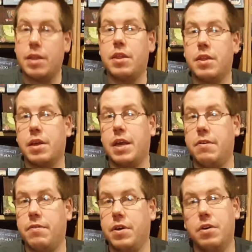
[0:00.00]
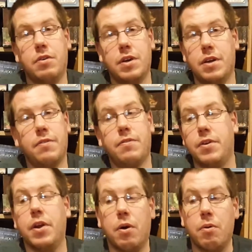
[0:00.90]
then this is the game for you.
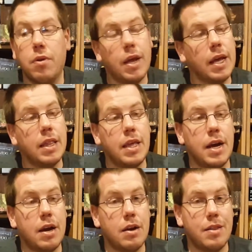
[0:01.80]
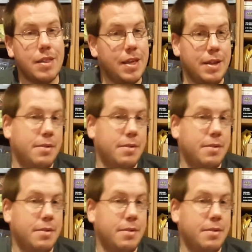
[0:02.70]
If you don't like the art,